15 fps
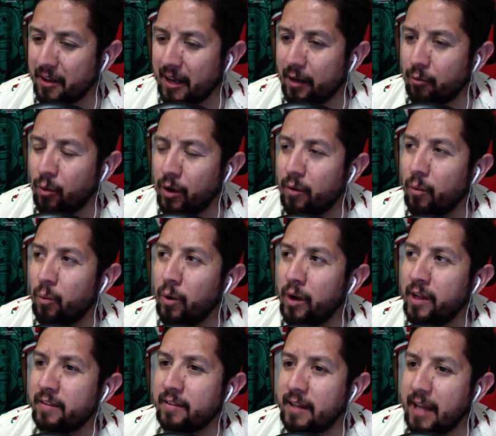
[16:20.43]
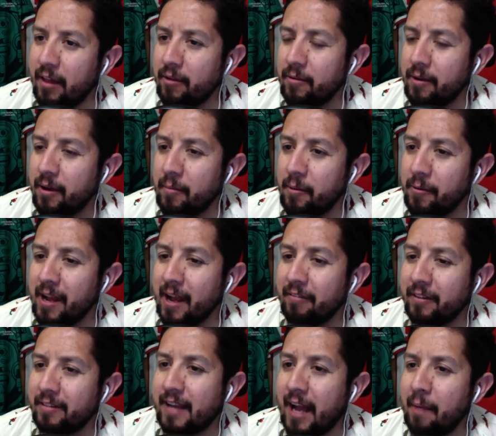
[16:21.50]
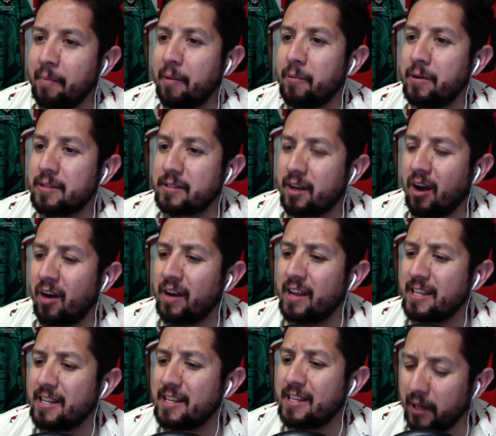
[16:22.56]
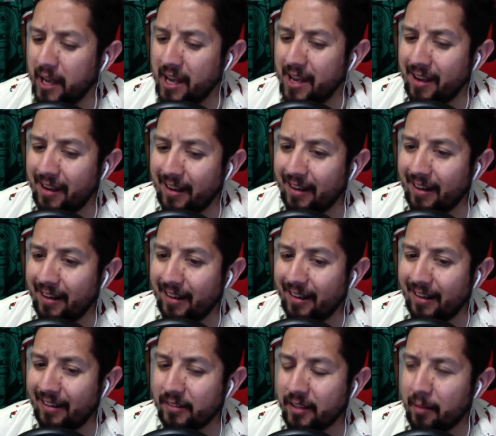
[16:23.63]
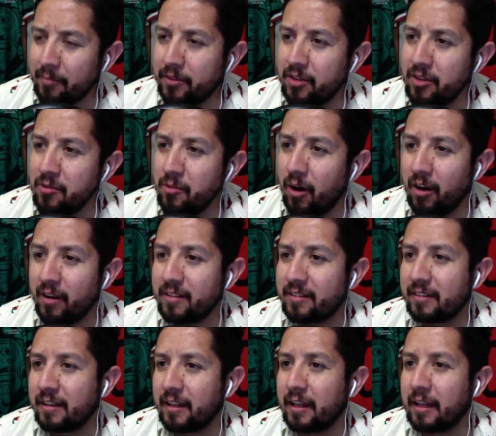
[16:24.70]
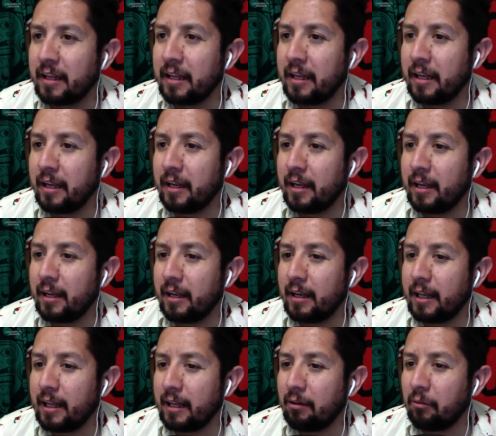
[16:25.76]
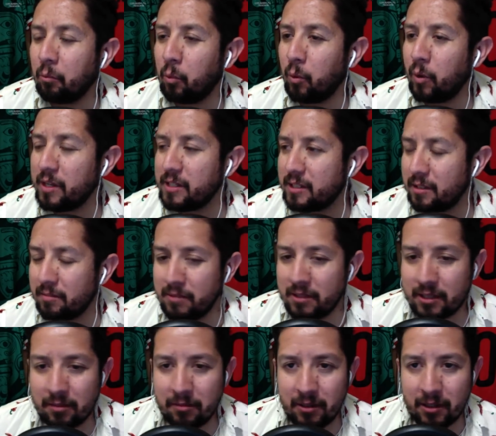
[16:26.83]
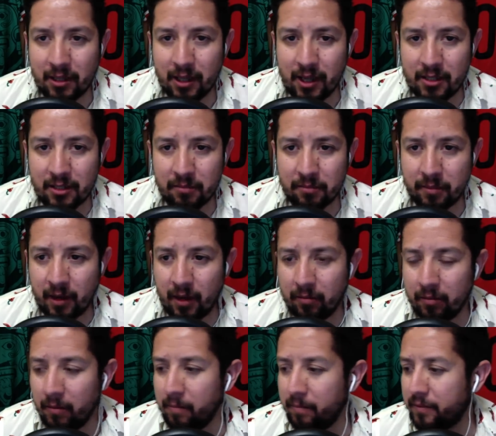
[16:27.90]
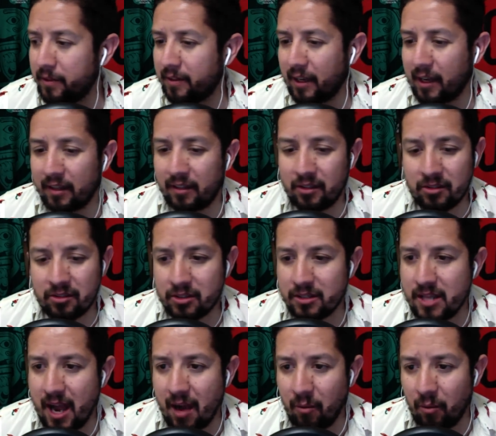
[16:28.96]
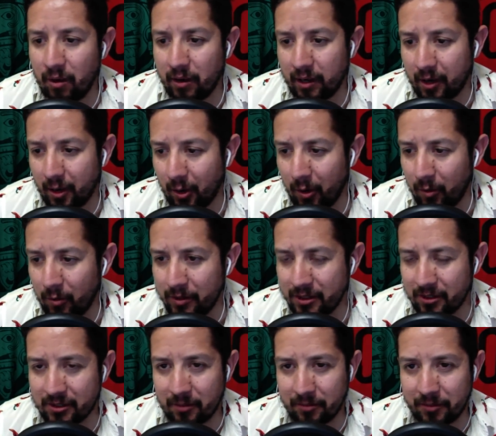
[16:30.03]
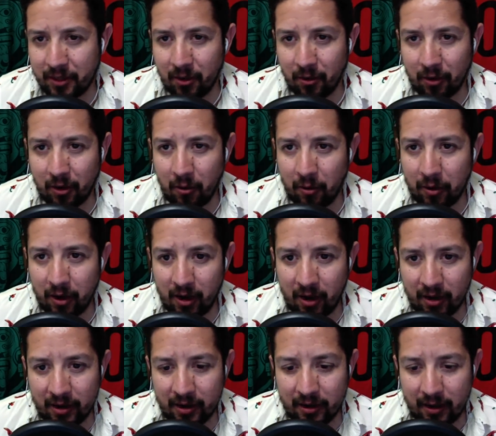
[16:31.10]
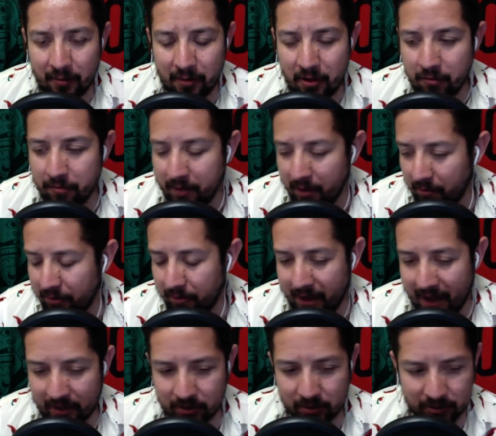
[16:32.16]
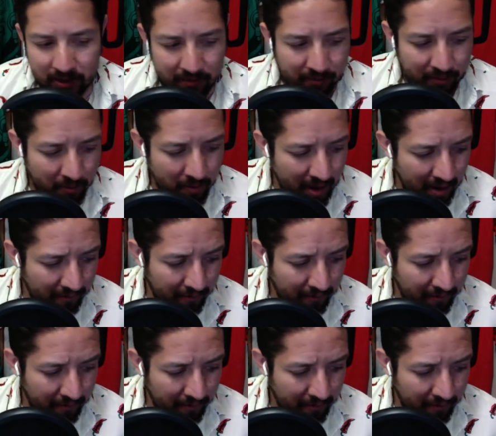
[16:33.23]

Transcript: Like, what is it now that we have the time that we saw and he's playing? Tom, to you, honestly, was it a miscommunication problem? Did Tecatito just not want to go? Is there something going on? I mean, you've been with the national team for a while.